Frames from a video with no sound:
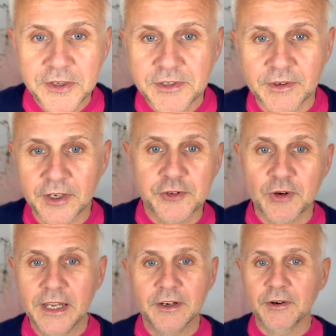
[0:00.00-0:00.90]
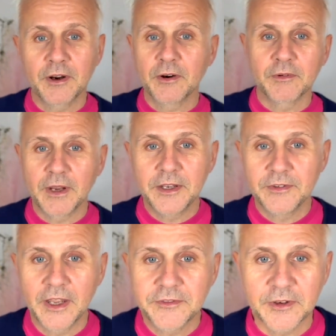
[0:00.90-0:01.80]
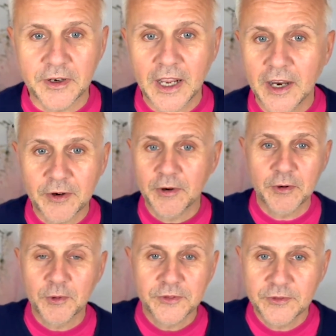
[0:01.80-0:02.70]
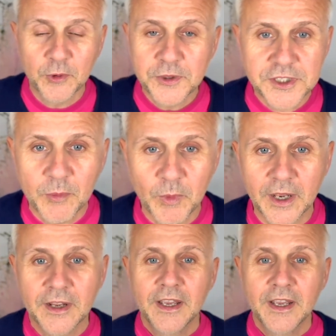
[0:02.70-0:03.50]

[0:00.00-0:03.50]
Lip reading: or your train or into your car or go somewhere,